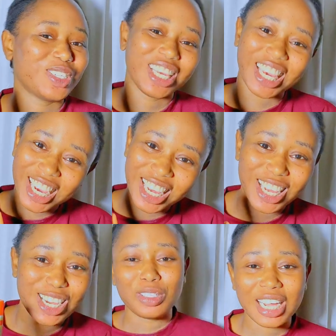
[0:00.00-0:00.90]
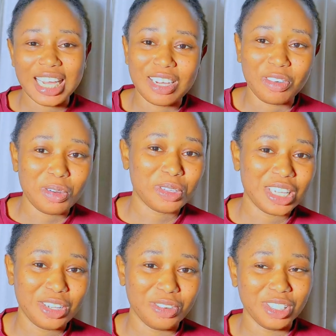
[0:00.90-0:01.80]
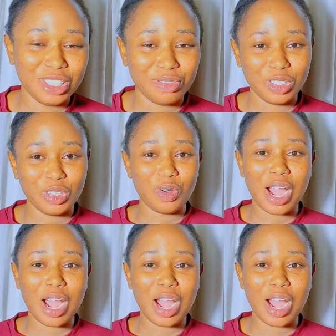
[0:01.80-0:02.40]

Okay, so guys, I've come to the end of this video.